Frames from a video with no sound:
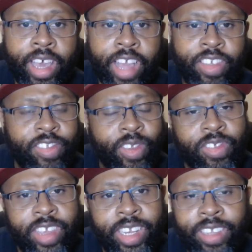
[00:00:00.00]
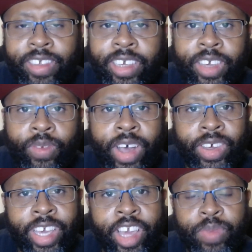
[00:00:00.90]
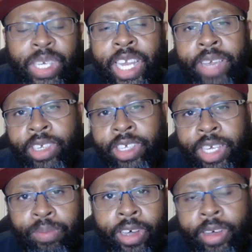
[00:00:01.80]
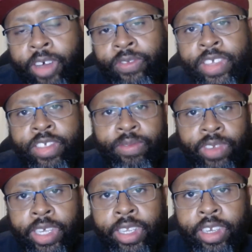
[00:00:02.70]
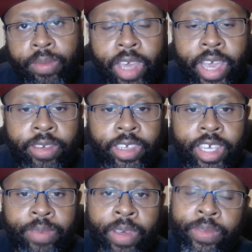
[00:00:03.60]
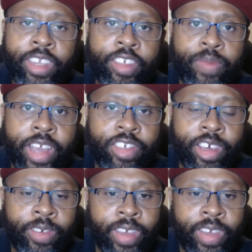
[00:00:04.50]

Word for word: I just don't see the Kentucky Wildcats being able to keep up offensively to be able to keep up in this matchup.